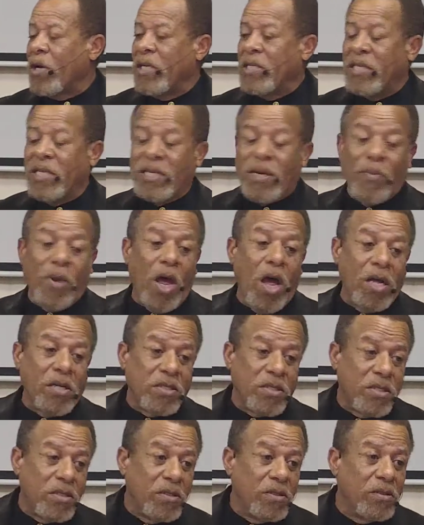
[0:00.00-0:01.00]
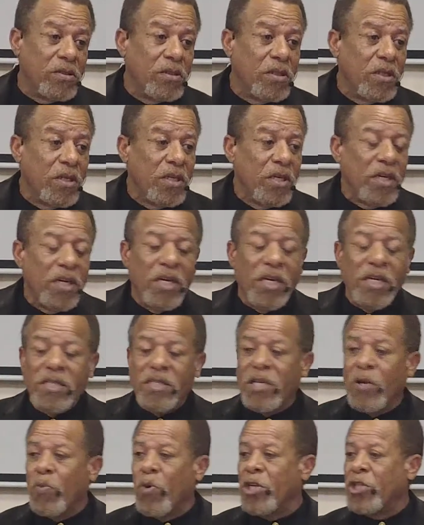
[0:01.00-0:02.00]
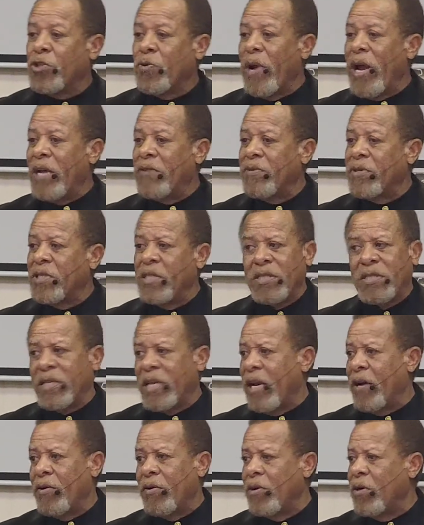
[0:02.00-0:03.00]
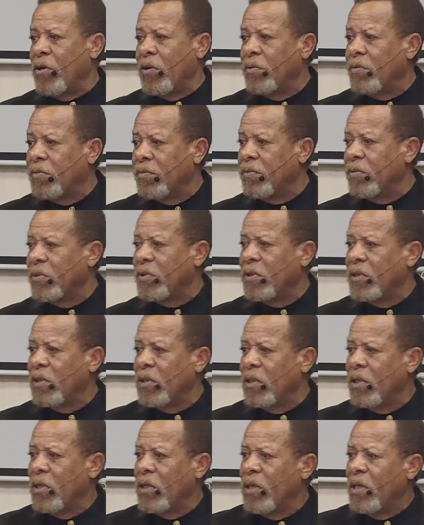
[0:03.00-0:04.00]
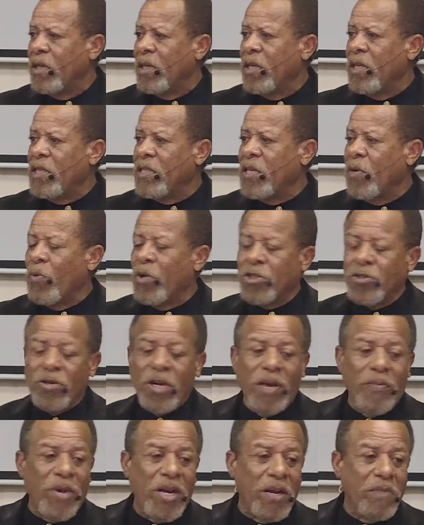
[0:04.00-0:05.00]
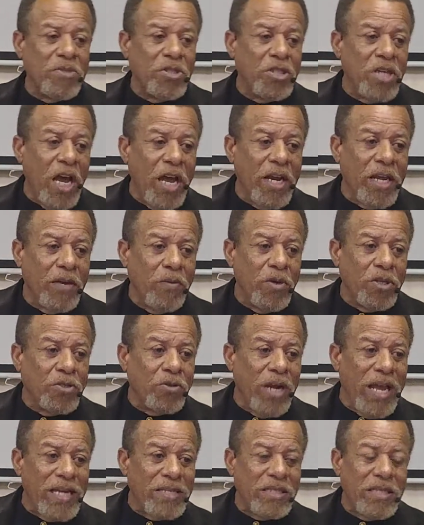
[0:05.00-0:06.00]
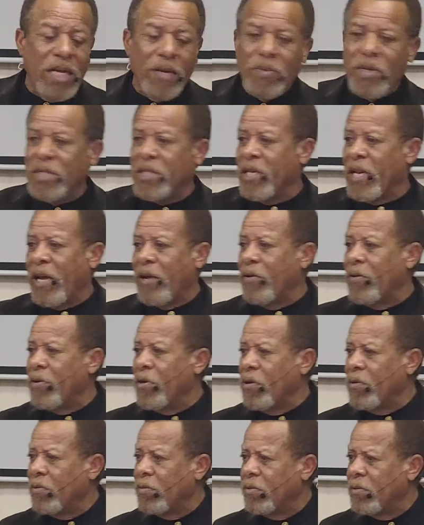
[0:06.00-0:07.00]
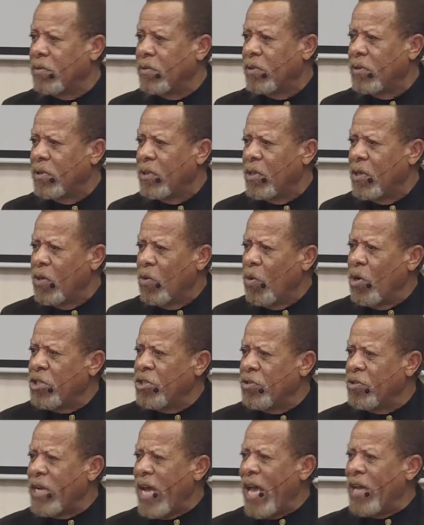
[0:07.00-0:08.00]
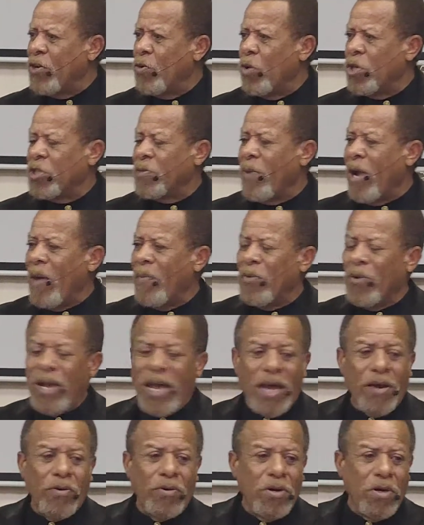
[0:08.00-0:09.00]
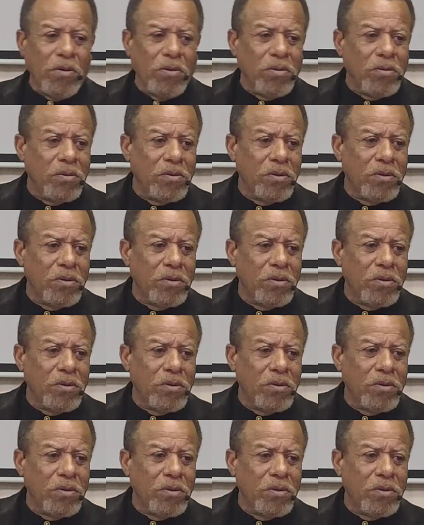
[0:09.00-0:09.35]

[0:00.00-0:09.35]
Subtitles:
He said, I'm lost. He said, what's your address? He said, I don't know. He said, what's your name? My name's Johnny. What's your last name? He said, I don't know. What'd your dad do? What'd your mom do? I don't know.